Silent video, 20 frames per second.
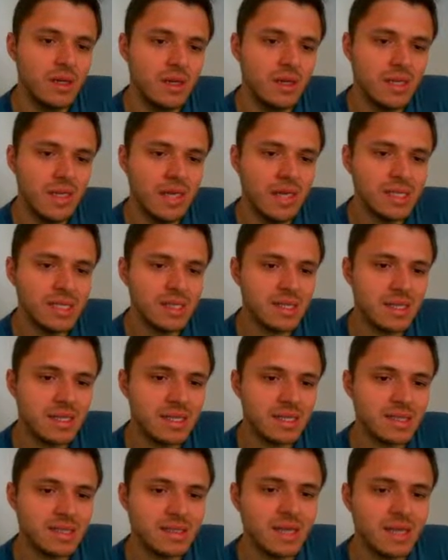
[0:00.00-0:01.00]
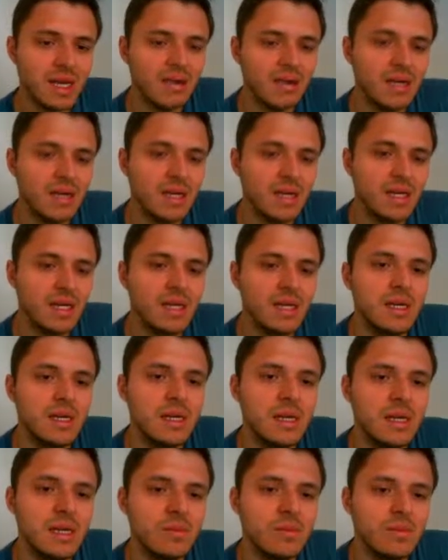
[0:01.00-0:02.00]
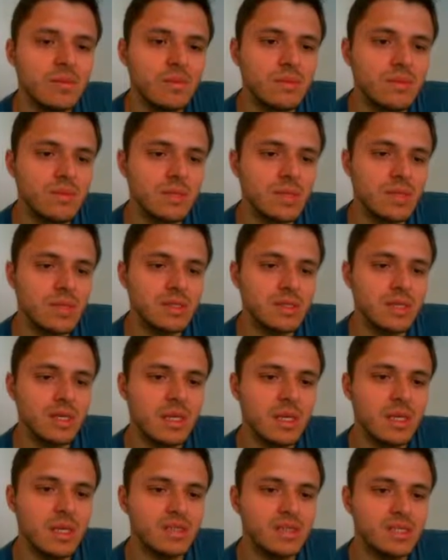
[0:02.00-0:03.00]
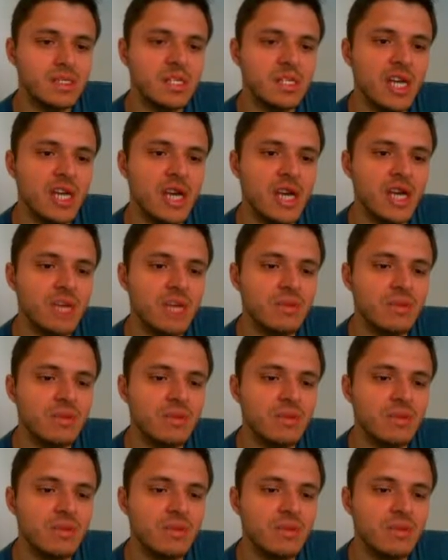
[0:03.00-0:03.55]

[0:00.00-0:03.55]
it gets kind of scary. Because then he gets a check